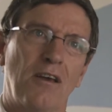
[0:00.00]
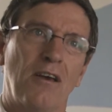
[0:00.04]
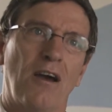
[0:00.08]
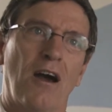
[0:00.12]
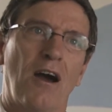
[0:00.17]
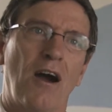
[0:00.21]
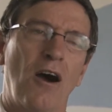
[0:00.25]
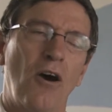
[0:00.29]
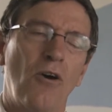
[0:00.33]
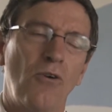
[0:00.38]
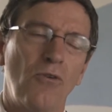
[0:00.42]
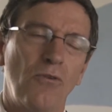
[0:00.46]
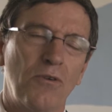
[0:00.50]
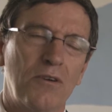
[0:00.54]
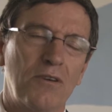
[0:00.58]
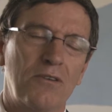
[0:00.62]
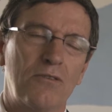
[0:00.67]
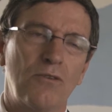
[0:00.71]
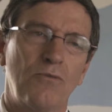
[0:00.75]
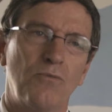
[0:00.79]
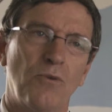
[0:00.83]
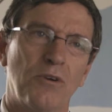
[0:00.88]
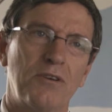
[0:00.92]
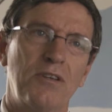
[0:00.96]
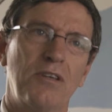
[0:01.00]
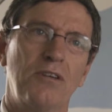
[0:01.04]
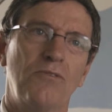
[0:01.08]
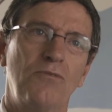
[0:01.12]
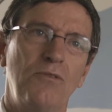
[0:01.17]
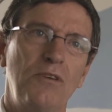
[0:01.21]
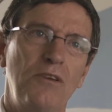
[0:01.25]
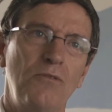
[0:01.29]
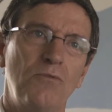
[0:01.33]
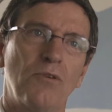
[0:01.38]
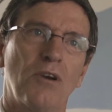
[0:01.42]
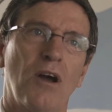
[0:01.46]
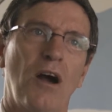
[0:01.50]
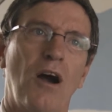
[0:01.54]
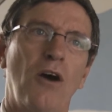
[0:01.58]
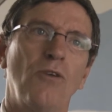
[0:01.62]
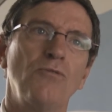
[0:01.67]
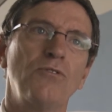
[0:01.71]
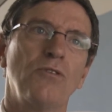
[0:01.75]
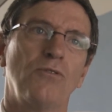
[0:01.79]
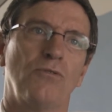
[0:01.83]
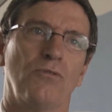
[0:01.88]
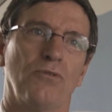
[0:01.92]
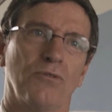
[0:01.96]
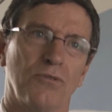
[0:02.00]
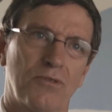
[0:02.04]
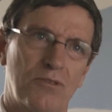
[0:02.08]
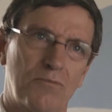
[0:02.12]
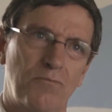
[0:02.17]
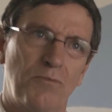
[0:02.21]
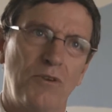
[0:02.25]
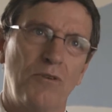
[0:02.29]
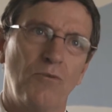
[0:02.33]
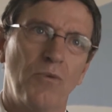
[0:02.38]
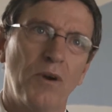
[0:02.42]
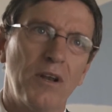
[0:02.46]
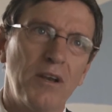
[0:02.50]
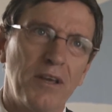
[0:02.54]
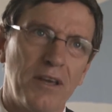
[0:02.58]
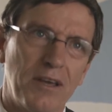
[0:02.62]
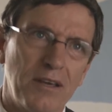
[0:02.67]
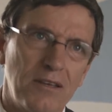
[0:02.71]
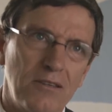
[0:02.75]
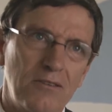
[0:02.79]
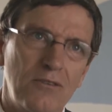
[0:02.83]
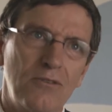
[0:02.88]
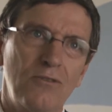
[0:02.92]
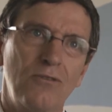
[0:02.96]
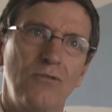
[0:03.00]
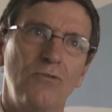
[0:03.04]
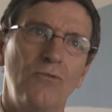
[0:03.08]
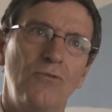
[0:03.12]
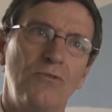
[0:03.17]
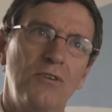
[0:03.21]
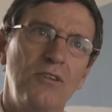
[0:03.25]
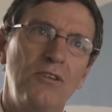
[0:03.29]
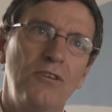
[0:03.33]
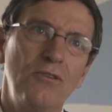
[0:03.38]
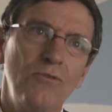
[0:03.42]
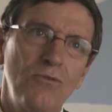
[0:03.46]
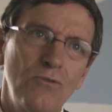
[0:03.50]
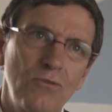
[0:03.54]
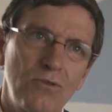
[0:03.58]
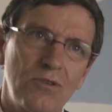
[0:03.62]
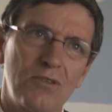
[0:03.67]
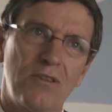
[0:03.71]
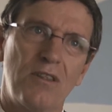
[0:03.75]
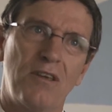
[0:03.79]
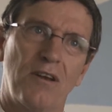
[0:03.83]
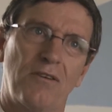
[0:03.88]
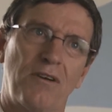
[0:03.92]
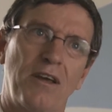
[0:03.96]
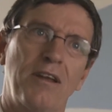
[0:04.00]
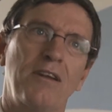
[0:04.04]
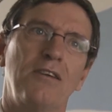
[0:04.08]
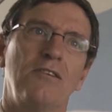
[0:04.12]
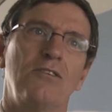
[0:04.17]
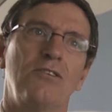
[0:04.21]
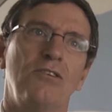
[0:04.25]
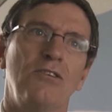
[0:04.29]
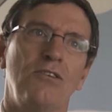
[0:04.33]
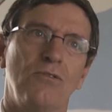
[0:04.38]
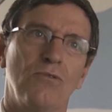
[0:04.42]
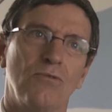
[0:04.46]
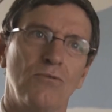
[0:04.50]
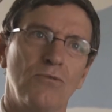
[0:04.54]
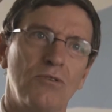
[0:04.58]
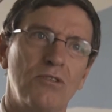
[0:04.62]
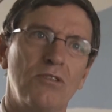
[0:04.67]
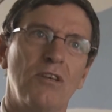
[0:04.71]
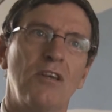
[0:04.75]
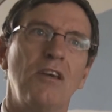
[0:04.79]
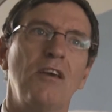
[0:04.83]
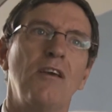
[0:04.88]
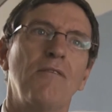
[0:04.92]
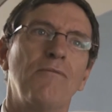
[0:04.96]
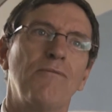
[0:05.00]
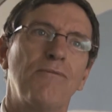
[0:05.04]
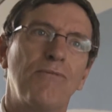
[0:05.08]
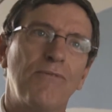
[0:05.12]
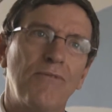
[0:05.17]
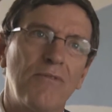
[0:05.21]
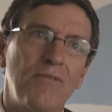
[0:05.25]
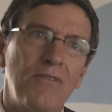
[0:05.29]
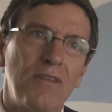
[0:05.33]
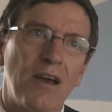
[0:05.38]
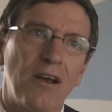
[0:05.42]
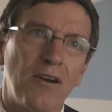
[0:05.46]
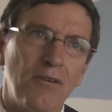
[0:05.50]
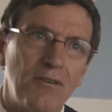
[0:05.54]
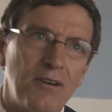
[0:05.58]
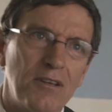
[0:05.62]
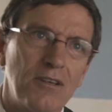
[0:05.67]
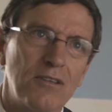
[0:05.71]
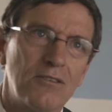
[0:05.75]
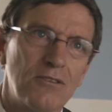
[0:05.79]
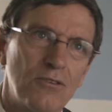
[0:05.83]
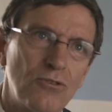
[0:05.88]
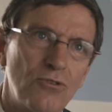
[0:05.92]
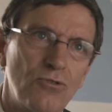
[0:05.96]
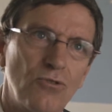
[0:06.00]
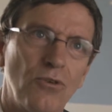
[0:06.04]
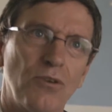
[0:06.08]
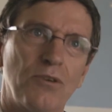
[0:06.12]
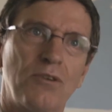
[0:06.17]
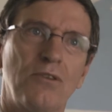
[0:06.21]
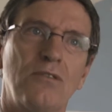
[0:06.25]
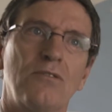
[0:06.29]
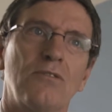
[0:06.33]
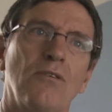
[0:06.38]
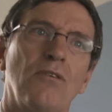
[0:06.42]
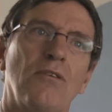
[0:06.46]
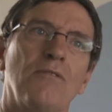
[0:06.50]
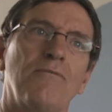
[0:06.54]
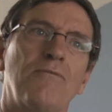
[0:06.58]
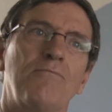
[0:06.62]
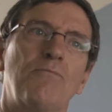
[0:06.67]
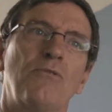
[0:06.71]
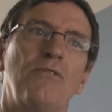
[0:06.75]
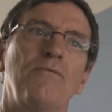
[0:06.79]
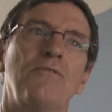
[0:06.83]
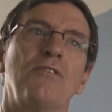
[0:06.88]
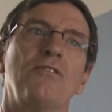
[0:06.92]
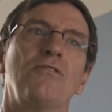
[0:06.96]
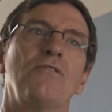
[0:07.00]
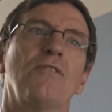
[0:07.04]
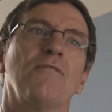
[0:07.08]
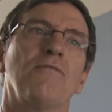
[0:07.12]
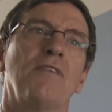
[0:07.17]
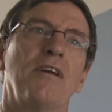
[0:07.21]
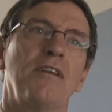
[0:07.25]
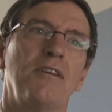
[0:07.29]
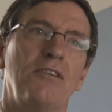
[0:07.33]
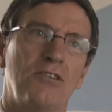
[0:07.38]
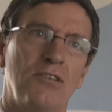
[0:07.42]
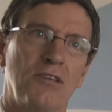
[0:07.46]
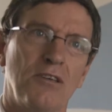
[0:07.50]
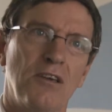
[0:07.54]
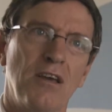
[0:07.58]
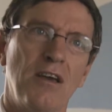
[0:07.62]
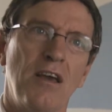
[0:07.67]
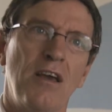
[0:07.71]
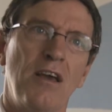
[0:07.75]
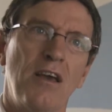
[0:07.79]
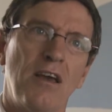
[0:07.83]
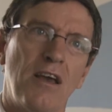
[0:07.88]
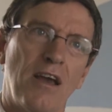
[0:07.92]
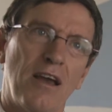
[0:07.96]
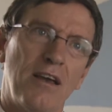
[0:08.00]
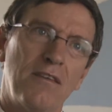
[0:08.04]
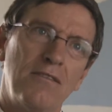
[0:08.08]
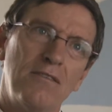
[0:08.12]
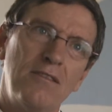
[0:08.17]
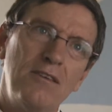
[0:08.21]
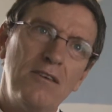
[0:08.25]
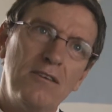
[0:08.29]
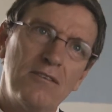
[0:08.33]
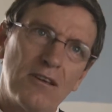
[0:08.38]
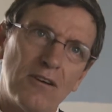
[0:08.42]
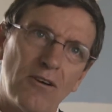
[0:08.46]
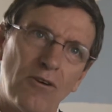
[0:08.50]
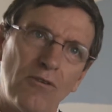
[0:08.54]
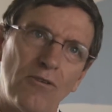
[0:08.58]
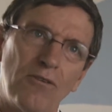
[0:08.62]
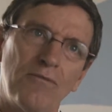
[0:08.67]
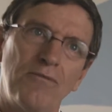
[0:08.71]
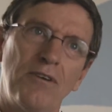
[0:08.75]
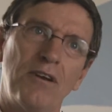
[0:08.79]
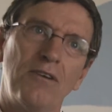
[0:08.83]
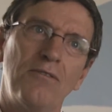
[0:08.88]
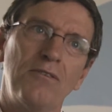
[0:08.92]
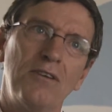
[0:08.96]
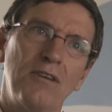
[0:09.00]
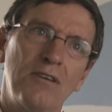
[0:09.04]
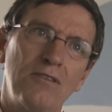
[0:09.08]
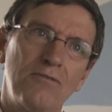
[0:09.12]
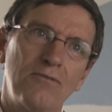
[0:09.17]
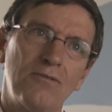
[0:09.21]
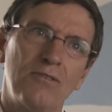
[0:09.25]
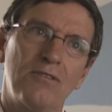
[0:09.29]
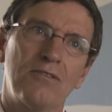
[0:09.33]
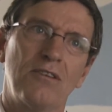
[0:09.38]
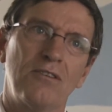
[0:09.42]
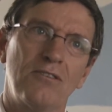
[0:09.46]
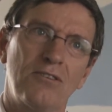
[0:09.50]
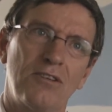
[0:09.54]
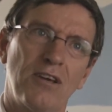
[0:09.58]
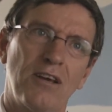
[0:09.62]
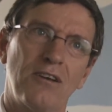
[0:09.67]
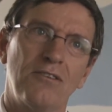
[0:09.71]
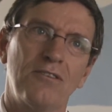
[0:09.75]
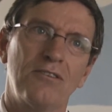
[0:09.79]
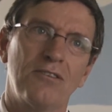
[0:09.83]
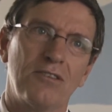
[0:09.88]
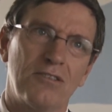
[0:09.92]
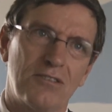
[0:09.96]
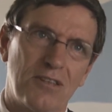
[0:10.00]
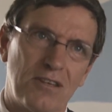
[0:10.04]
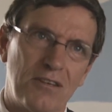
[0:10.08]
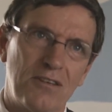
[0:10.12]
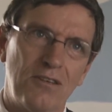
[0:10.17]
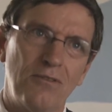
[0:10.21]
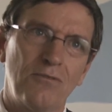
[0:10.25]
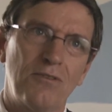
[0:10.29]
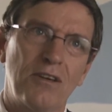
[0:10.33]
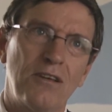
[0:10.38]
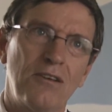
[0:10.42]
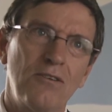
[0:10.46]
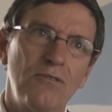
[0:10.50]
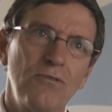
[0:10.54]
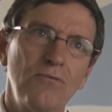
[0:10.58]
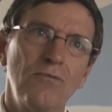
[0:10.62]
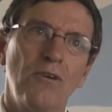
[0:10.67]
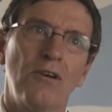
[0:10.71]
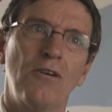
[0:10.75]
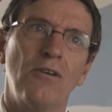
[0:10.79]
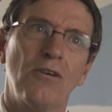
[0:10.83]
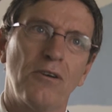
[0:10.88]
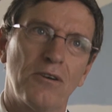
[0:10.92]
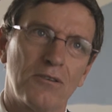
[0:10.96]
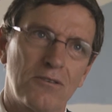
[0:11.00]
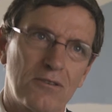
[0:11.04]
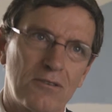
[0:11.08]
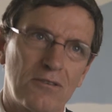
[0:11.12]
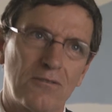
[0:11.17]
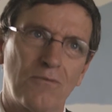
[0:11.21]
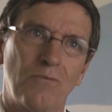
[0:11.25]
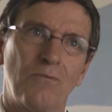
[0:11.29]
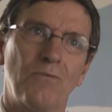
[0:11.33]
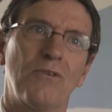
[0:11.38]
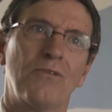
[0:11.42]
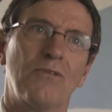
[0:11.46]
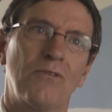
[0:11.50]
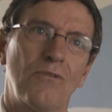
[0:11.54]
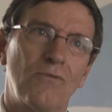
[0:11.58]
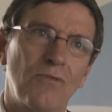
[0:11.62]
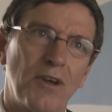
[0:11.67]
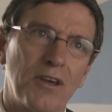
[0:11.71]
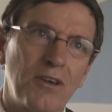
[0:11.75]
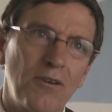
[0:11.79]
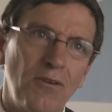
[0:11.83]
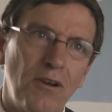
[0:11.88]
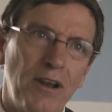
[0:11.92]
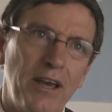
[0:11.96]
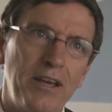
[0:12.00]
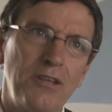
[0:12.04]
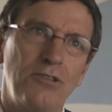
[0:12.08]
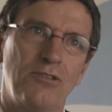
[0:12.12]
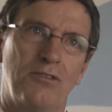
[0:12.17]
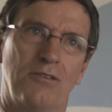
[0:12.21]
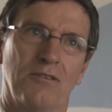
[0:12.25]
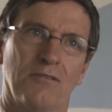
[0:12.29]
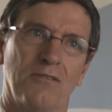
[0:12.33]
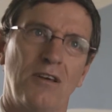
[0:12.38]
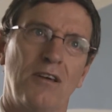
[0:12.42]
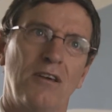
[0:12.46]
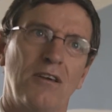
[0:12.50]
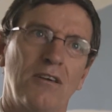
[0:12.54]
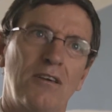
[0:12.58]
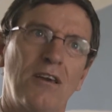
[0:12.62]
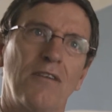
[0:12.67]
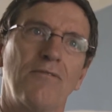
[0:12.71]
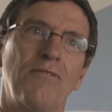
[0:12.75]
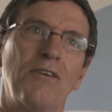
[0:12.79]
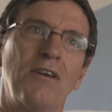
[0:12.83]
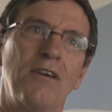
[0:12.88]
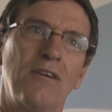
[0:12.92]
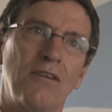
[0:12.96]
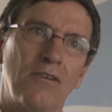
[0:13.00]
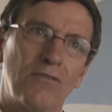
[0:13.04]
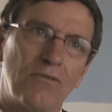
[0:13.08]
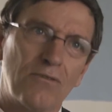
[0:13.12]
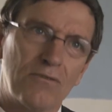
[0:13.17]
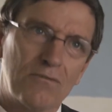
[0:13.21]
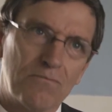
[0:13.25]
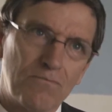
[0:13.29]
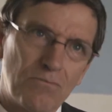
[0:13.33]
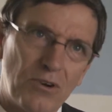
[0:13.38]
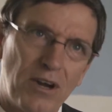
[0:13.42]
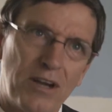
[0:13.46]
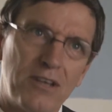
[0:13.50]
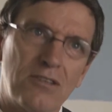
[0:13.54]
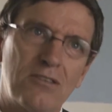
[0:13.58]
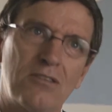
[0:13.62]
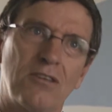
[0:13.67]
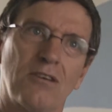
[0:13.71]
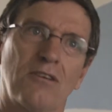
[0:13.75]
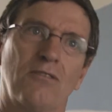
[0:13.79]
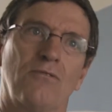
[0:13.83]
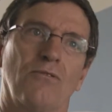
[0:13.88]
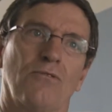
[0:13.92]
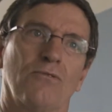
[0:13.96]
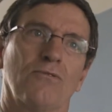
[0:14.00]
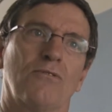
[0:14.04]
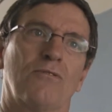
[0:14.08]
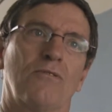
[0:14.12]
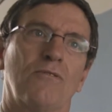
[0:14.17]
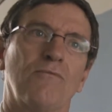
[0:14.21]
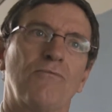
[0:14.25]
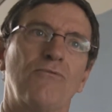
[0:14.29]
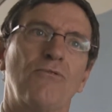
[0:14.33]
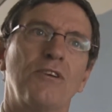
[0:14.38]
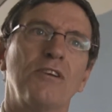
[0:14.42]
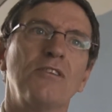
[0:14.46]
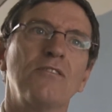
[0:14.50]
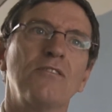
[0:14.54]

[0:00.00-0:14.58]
How and to what degree would households be willing to reduce their energy use if there is a shortage of provision of energy? And these are all very interesting challenges, and you can do a lot with regulation, giving price signals, for